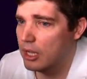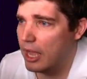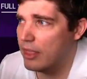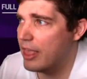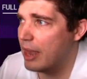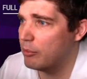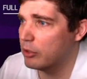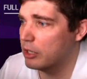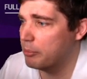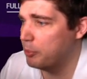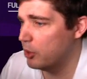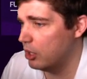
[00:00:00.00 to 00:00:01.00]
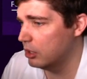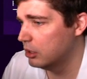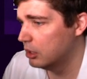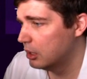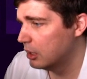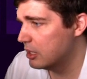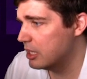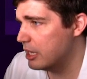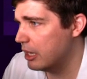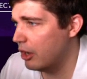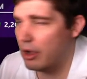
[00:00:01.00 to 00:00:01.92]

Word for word: and then we're gonna pull the oh